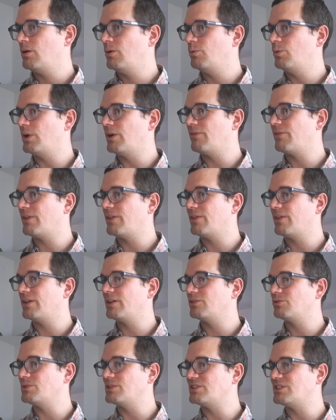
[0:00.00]
One of the
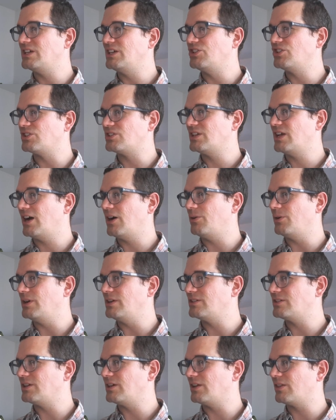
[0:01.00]
things we'll see just now
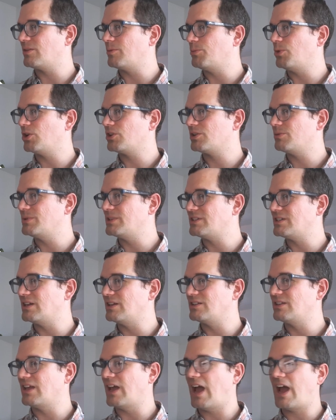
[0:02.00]
is that at the bottom it
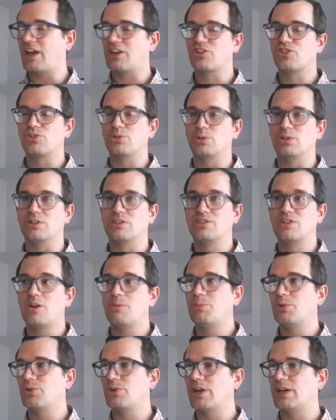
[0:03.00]
says the actual
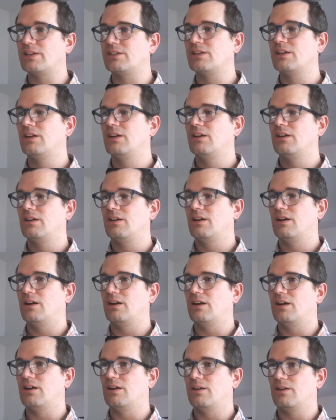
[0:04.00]
sample rate,
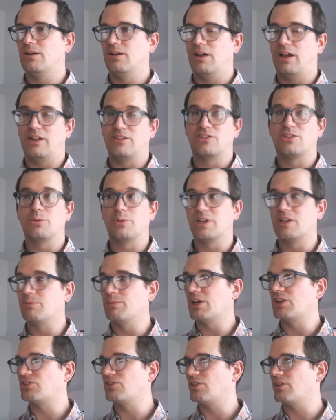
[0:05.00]
and so we can
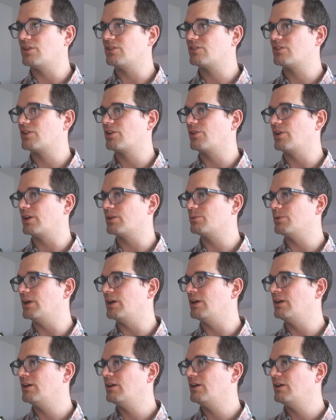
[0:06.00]
make sure that it's the correct one.